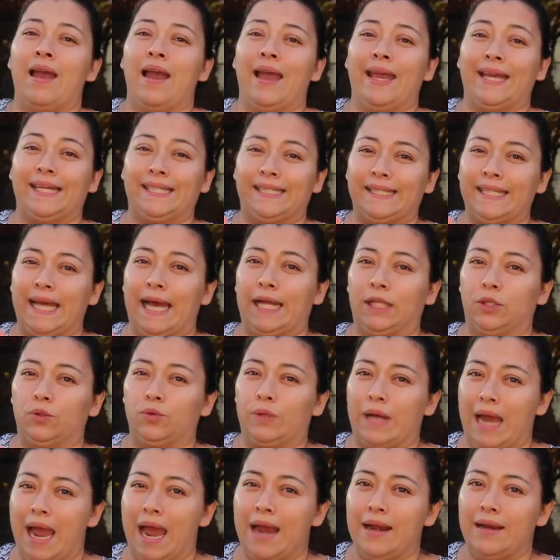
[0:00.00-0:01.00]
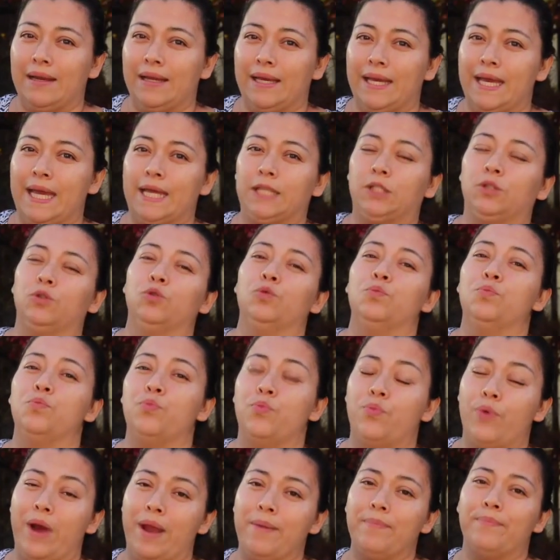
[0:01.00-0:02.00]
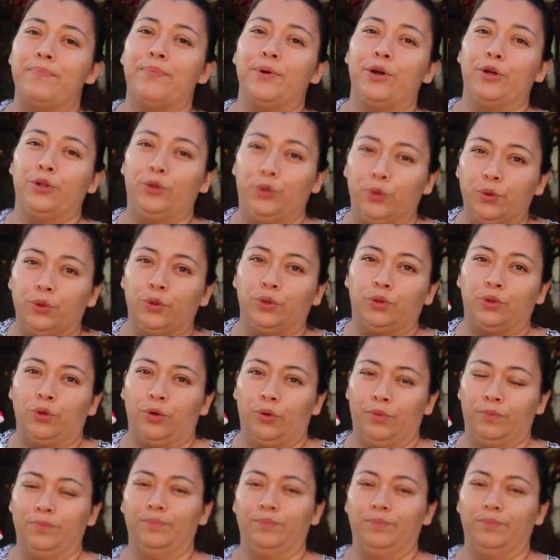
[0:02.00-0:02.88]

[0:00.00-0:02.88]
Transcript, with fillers: It's natural y es un buen producto.